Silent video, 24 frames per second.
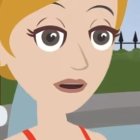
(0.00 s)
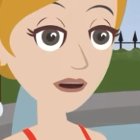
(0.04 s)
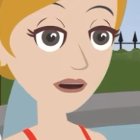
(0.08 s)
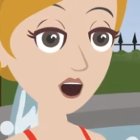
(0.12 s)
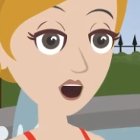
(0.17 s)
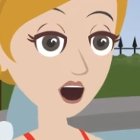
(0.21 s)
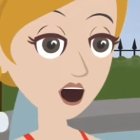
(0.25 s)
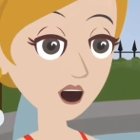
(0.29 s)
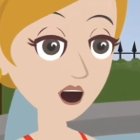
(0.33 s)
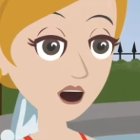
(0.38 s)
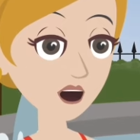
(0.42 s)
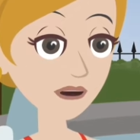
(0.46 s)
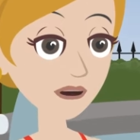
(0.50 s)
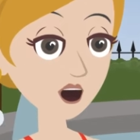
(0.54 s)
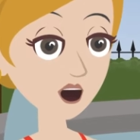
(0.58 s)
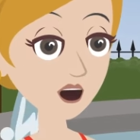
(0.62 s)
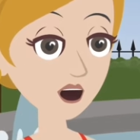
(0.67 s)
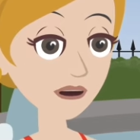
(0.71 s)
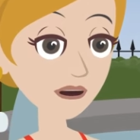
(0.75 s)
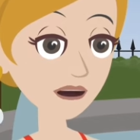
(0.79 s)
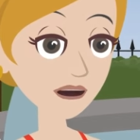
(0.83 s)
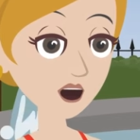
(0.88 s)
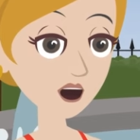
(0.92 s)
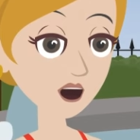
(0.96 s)
And now I'm
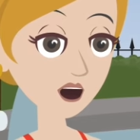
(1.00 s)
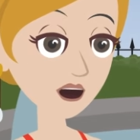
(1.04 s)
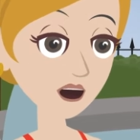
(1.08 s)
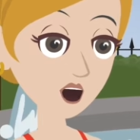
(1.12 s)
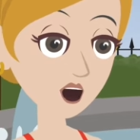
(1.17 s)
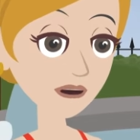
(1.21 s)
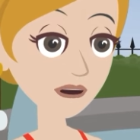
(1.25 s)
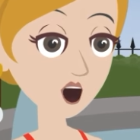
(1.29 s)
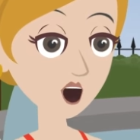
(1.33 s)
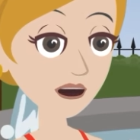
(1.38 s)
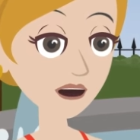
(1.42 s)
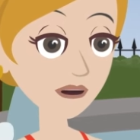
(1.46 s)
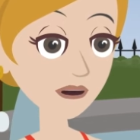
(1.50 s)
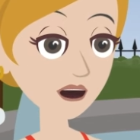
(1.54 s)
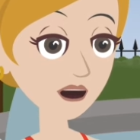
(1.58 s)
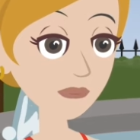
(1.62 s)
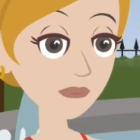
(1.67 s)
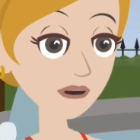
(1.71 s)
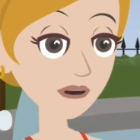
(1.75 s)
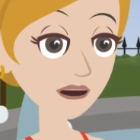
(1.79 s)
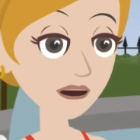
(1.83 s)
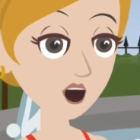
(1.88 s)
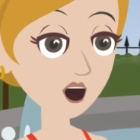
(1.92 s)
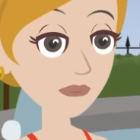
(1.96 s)
ornery, and now I've
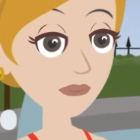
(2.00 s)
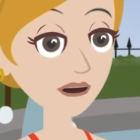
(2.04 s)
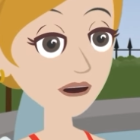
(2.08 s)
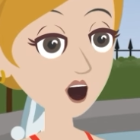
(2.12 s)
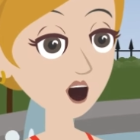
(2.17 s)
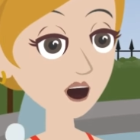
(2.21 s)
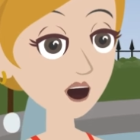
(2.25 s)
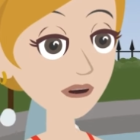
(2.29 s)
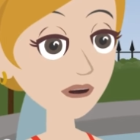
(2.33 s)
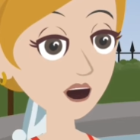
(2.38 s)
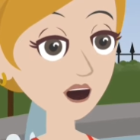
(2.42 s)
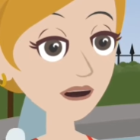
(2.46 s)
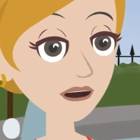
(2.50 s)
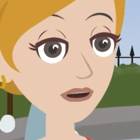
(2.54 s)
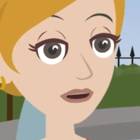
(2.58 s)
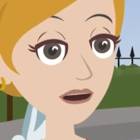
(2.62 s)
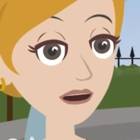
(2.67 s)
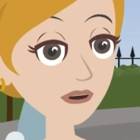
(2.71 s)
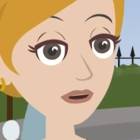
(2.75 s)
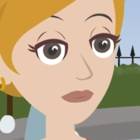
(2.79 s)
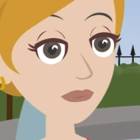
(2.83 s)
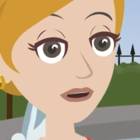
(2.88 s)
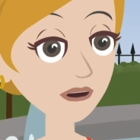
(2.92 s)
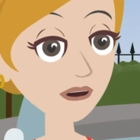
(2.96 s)
manifested this, and now I've
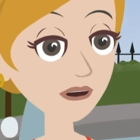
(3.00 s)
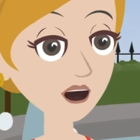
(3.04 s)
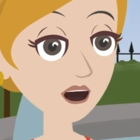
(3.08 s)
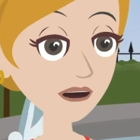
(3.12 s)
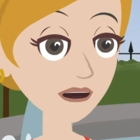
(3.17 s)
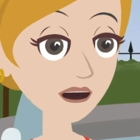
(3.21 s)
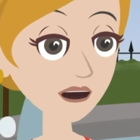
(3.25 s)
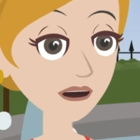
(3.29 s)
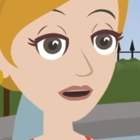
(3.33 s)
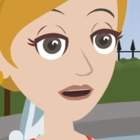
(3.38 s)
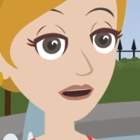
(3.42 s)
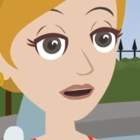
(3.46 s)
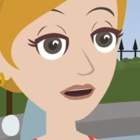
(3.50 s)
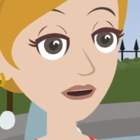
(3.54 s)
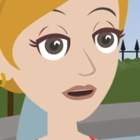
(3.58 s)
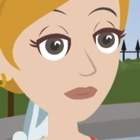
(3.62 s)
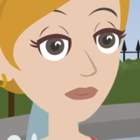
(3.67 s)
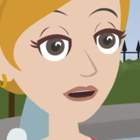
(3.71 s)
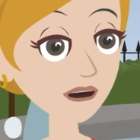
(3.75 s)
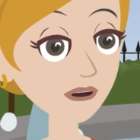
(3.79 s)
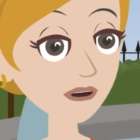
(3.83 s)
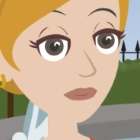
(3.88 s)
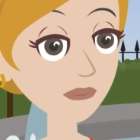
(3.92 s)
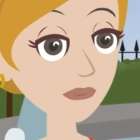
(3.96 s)
manifested this, I'm even more
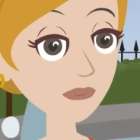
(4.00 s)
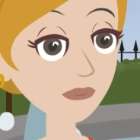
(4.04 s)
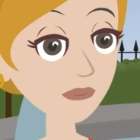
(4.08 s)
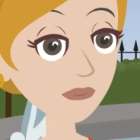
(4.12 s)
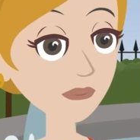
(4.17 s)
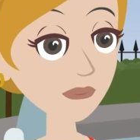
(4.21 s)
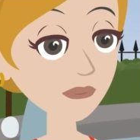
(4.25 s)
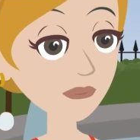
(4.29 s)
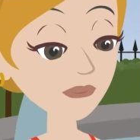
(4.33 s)
ornery.